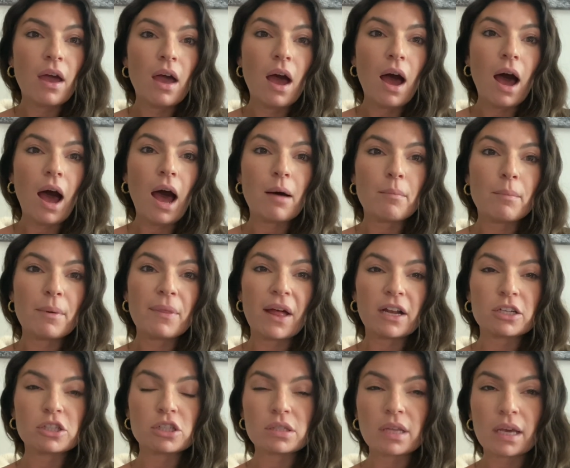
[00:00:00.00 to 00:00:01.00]
But
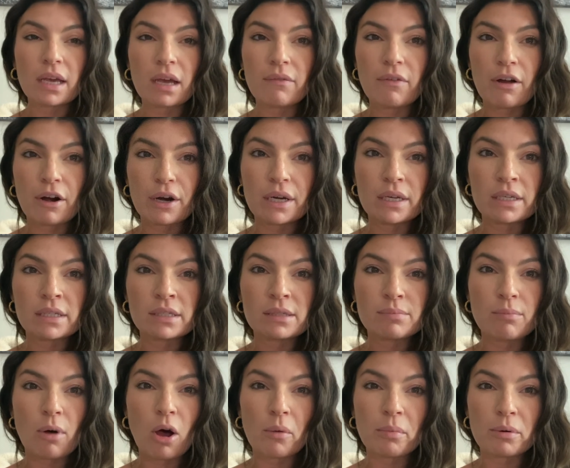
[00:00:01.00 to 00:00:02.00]
that's just like a very
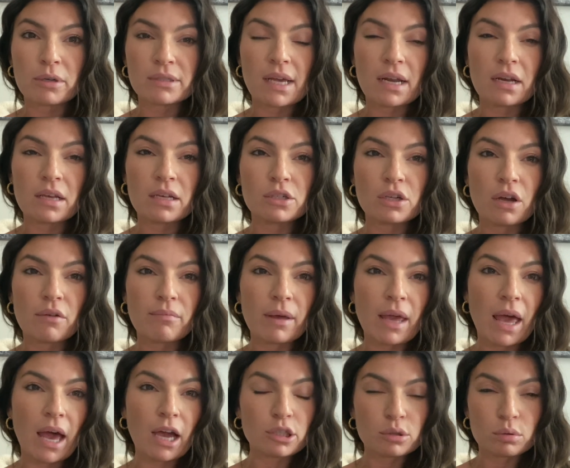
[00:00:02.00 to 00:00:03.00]
small percentage of my
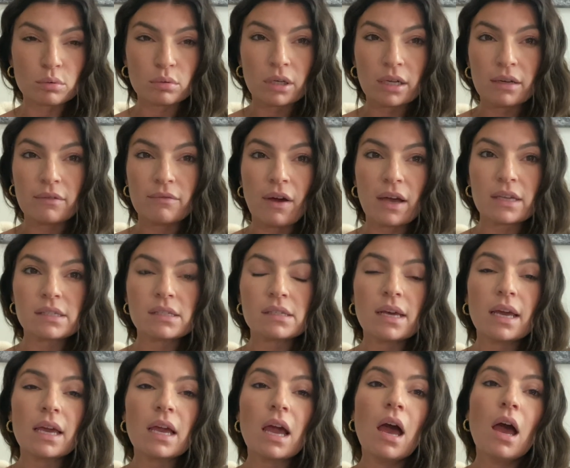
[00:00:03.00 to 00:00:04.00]
actual
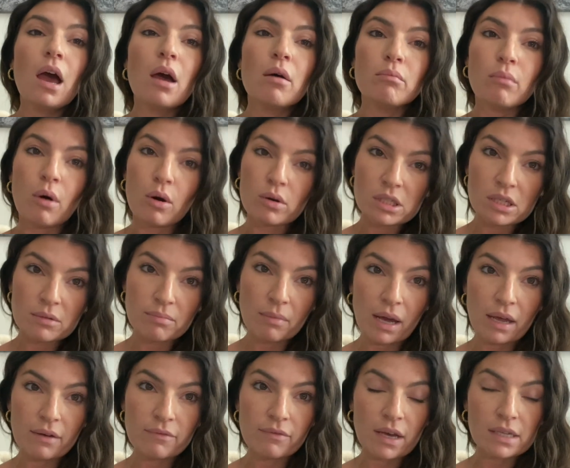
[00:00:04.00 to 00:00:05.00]
investing. Most of
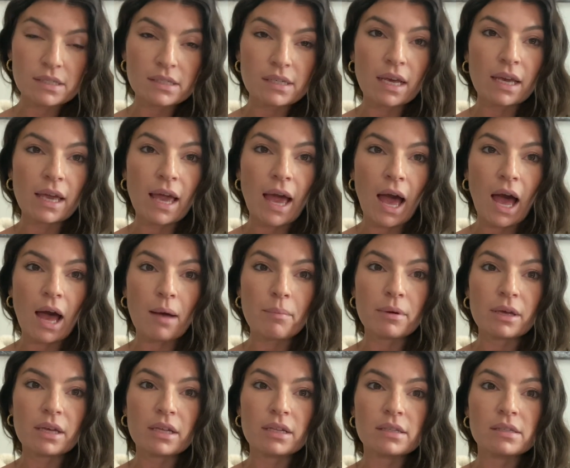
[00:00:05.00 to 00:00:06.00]
my investing
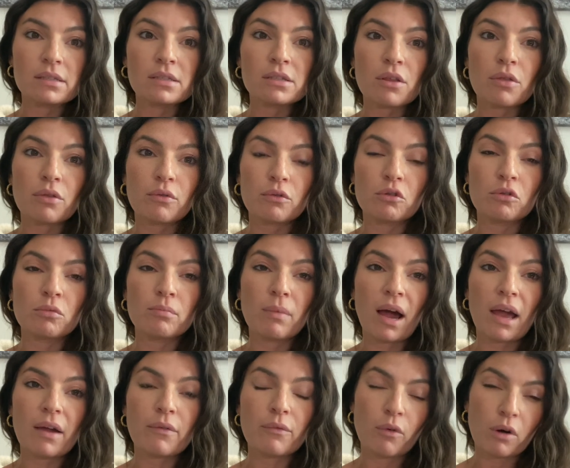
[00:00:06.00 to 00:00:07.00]
happens through
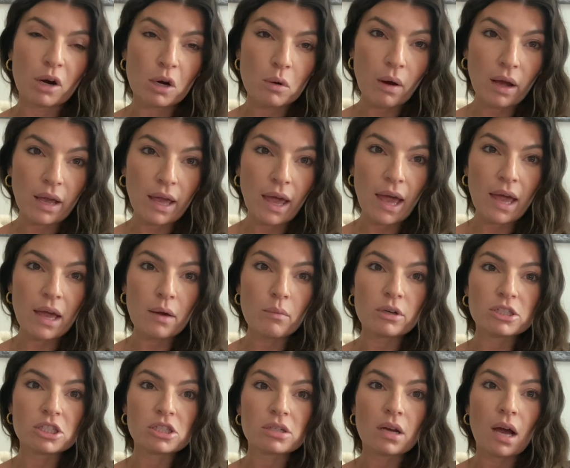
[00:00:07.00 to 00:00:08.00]
my 401k,
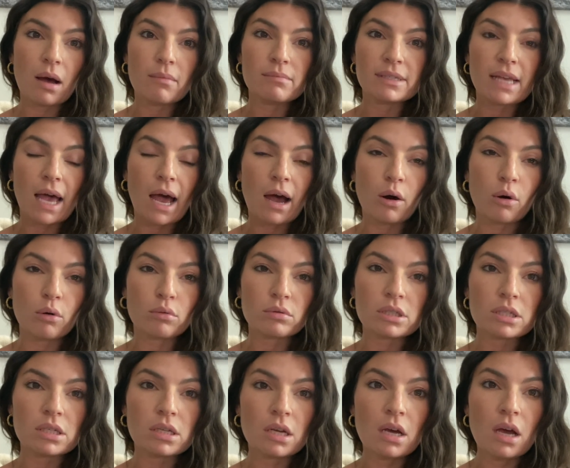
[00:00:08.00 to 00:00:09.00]
which comes
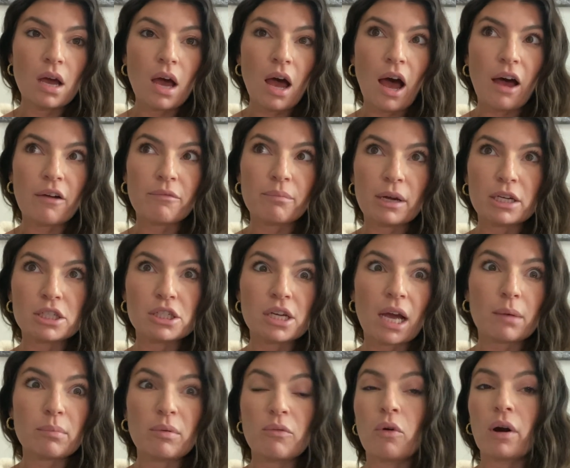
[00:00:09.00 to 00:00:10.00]
out of my
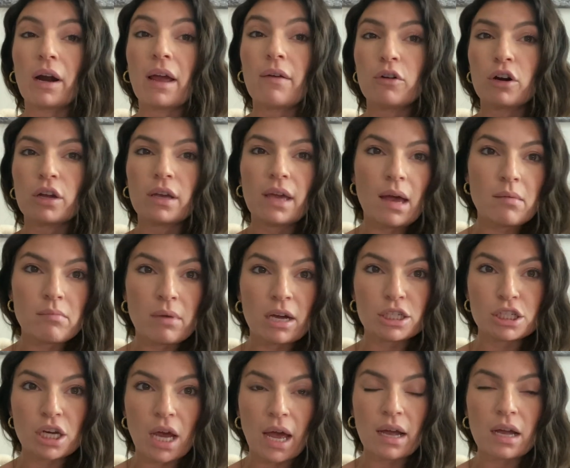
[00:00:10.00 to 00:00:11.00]
check before I ever get my
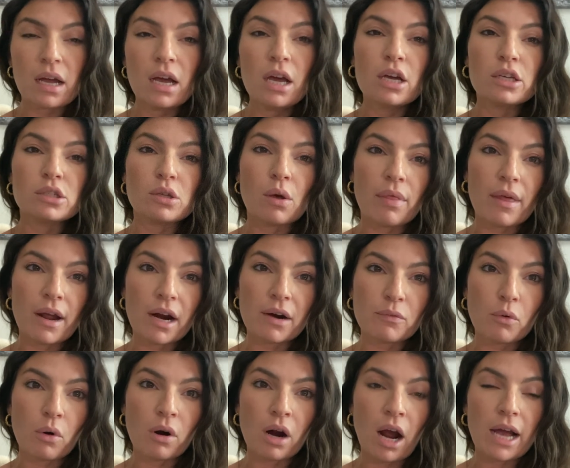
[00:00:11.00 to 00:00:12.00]
check. So
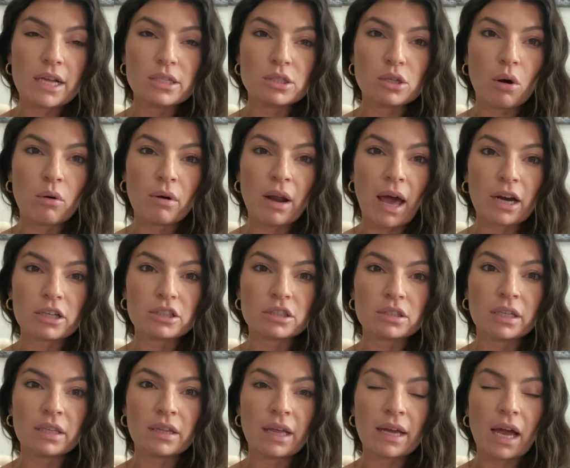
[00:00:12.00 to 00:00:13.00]
therefore I don't
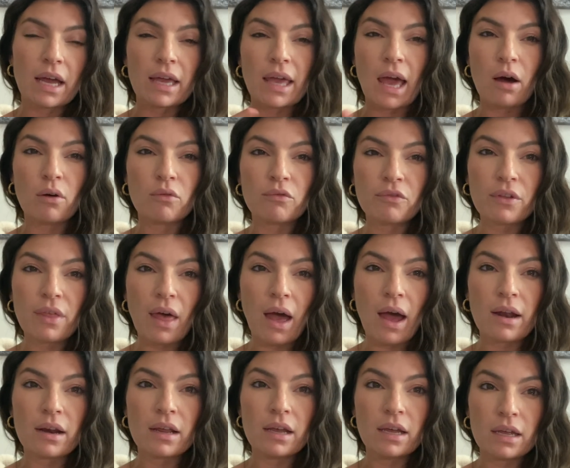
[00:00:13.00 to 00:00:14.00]
actually like account for
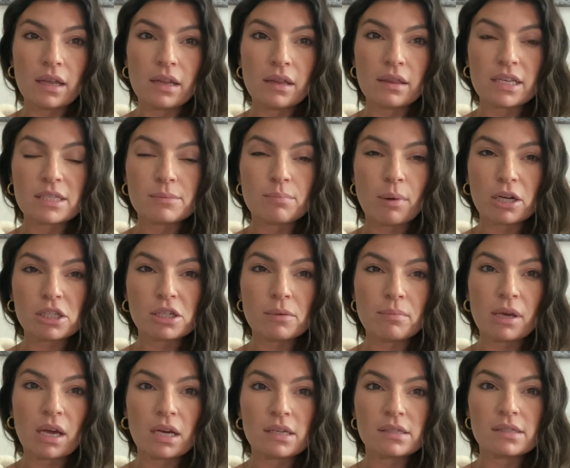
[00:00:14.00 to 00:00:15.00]
that in this budget
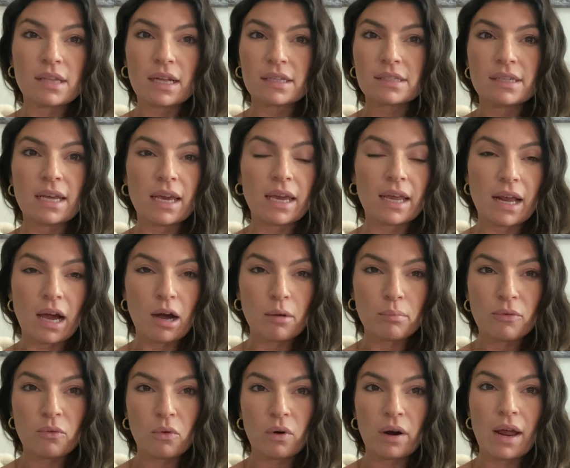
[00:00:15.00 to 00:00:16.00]
because that's taken out
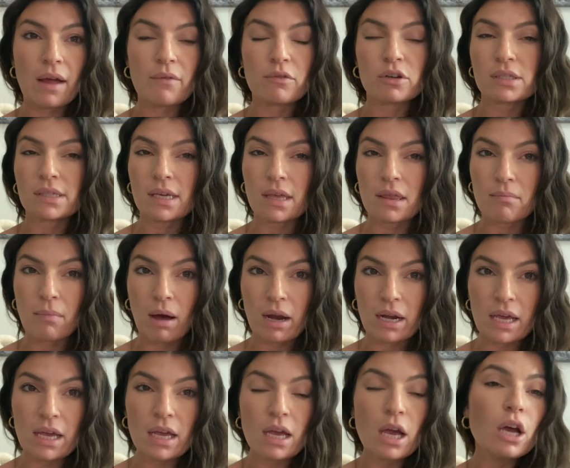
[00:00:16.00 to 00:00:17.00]
before I ever see the
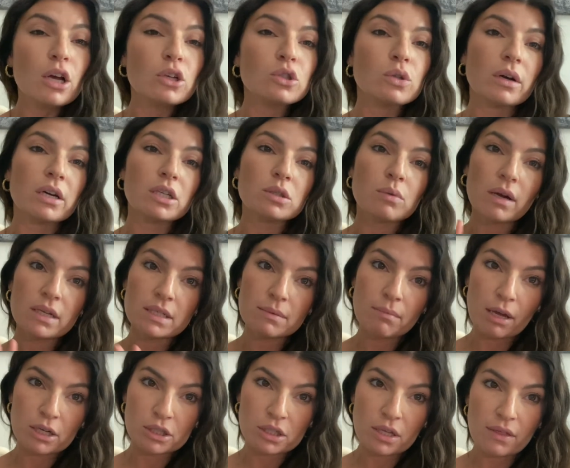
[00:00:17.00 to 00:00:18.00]
money. So I just wanted to
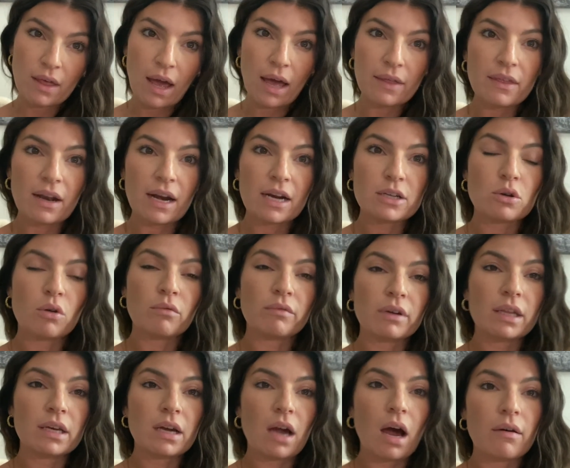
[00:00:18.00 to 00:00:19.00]
mention that I don't
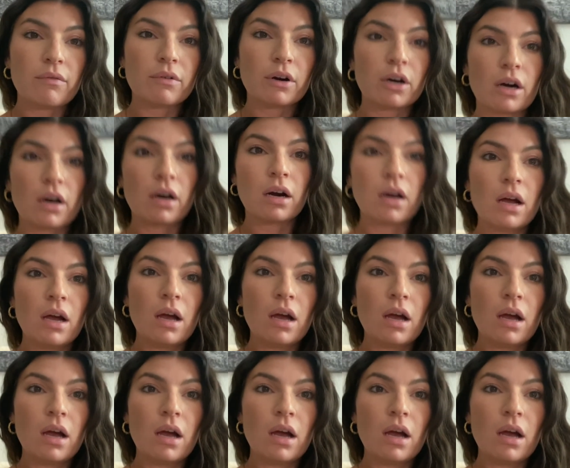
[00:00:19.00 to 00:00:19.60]
really cover